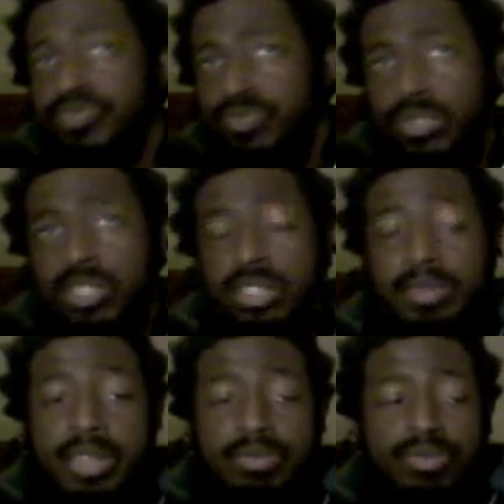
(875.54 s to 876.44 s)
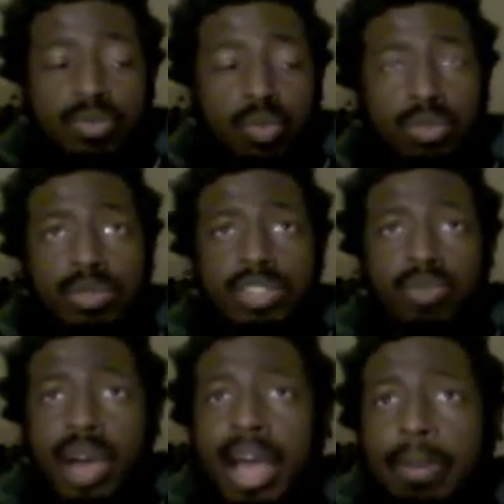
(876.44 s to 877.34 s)
Because, I mean, the reason
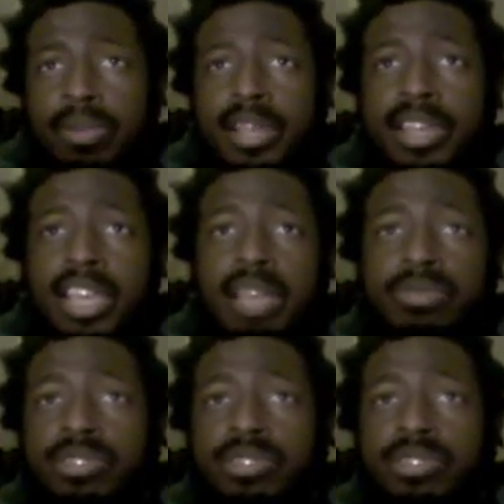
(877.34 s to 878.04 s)
why I play games